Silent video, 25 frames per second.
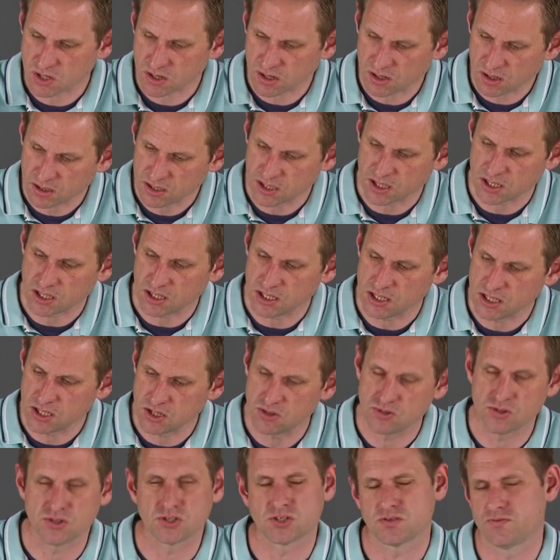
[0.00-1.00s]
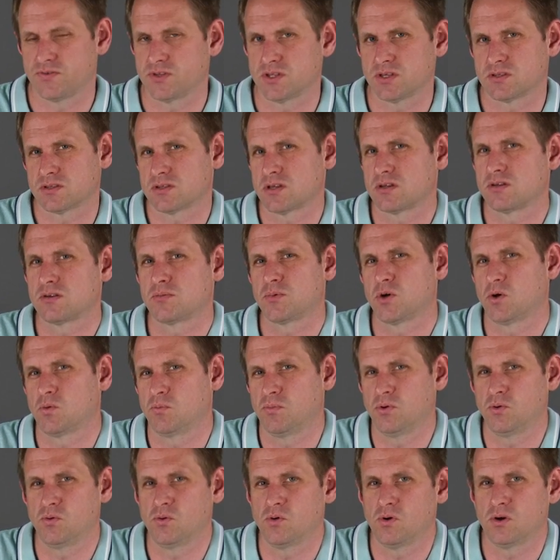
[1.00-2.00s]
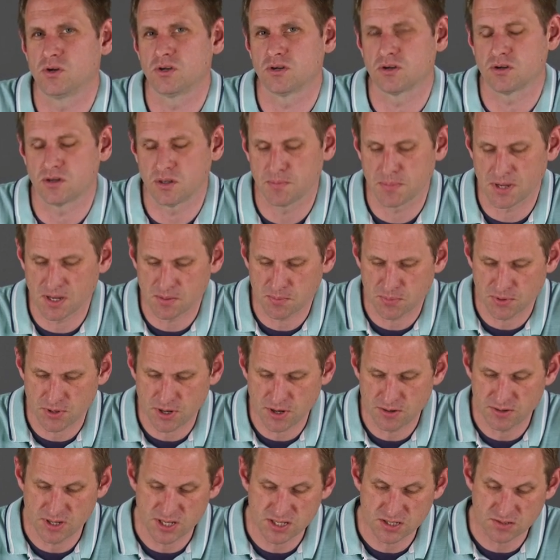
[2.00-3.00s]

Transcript: likely use for the Thunderbolt port on an iPad Pro